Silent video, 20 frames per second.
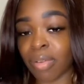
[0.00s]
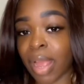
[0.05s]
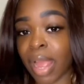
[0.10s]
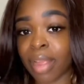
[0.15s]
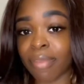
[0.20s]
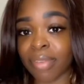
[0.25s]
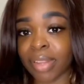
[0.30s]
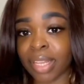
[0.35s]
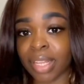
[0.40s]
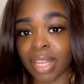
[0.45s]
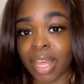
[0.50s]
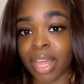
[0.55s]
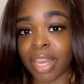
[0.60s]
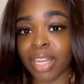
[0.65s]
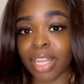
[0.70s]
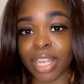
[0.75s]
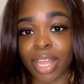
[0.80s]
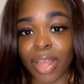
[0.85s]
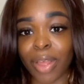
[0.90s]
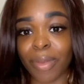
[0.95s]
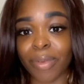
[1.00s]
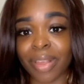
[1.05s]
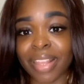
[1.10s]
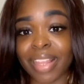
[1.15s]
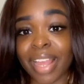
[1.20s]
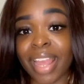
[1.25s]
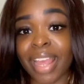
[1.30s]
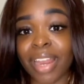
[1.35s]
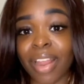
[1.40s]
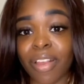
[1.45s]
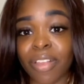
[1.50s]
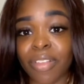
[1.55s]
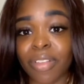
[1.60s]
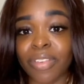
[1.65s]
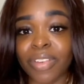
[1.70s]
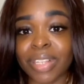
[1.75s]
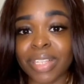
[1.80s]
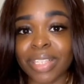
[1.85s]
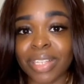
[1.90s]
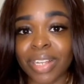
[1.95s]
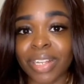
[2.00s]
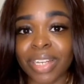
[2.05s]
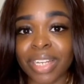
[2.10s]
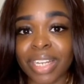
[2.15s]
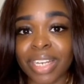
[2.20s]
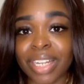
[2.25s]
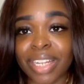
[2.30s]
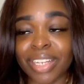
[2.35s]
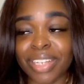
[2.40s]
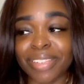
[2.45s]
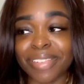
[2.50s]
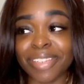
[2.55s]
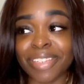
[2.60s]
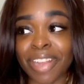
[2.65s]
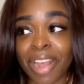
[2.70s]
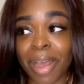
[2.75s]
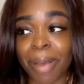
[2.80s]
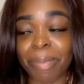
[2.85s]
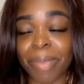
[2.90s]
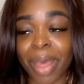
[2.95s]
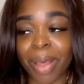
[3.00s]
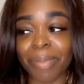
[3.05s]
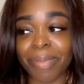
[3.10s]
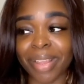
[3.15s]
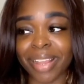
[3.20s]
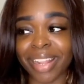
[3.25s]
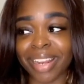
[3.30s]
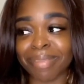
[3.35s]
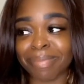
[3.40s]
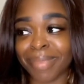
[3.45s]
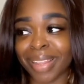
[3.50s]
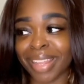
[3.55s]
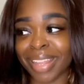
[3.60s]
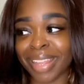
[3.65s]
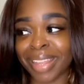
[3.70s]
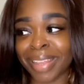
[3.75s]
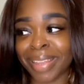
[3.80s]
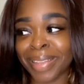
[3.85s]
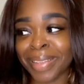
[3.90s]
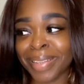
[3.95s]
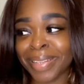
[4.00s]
I really gotta go, because I had also just started a new job that week, and I'm like,